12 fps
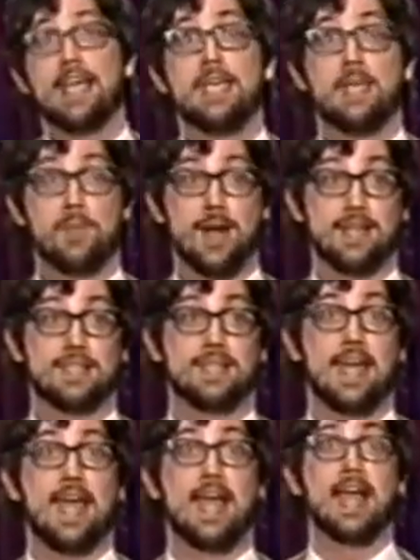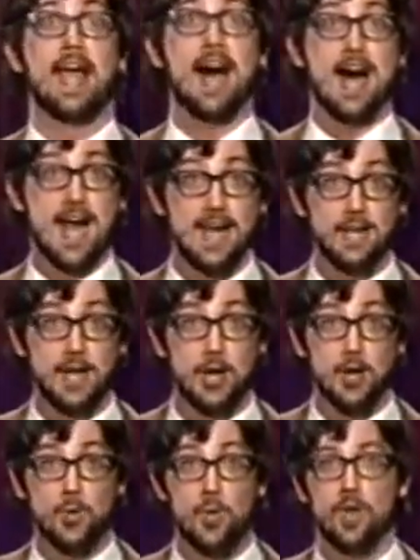you might say, I
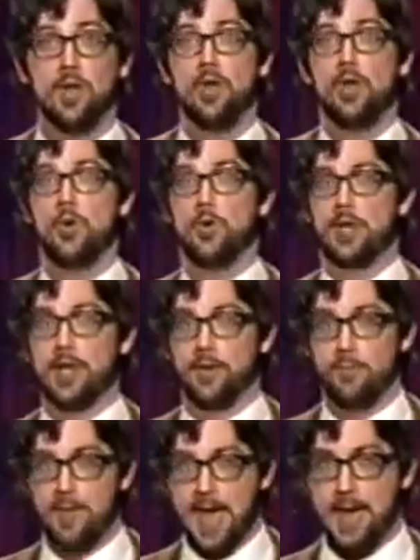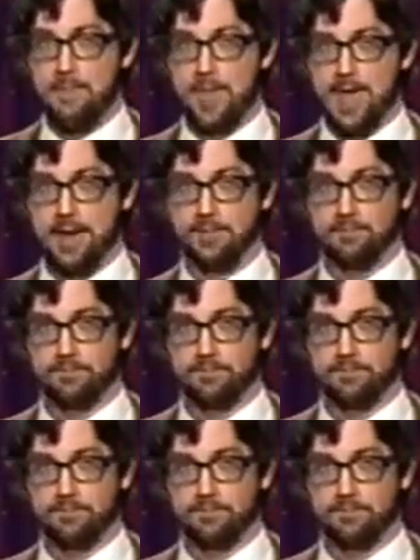know who killed Batman.